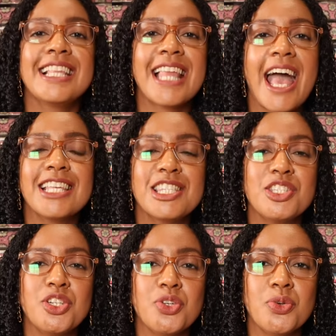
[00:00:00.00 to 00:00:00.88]

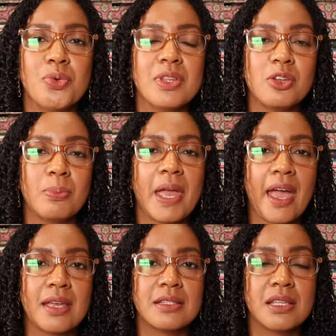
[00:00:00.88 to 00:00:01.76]
last two little
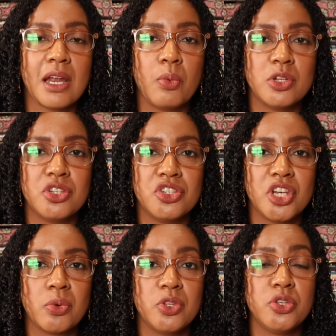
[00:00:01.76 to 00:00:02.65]
bags that I want to
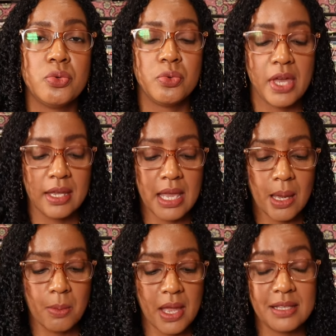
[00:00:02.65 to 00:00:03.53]
share with you that
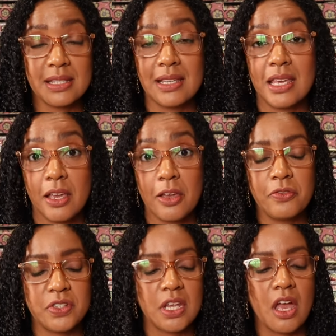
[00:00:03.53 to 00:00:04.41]
came as a
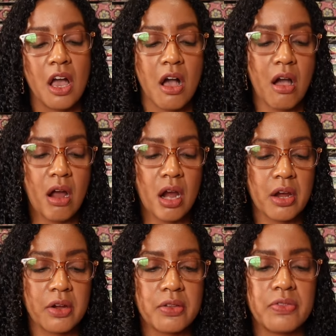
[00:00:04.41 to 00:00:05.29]
gift
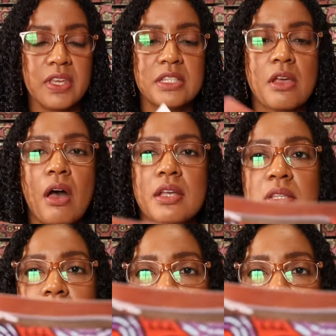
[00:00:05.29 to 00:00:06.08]
are these awesome